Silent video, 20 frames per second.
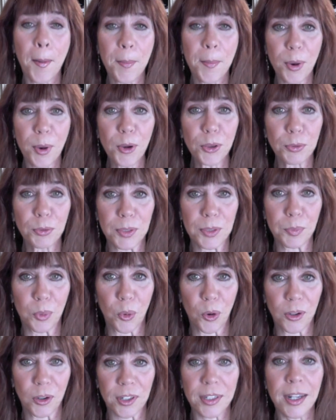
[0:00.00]
both
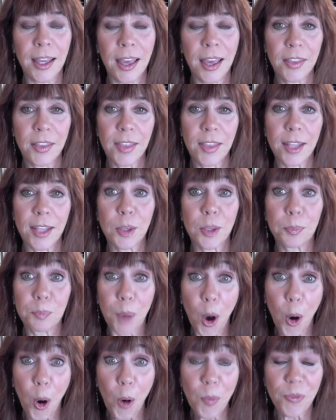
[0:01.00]
reported that the
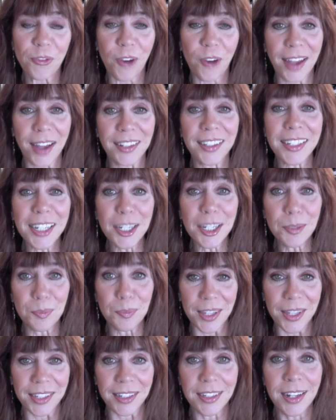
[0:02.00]
Pope finally
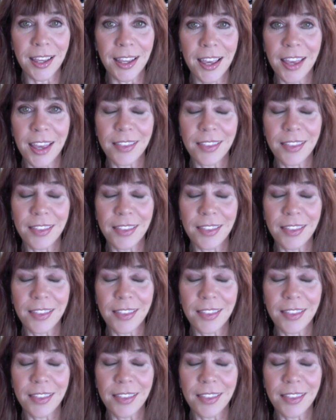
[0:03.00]
admitted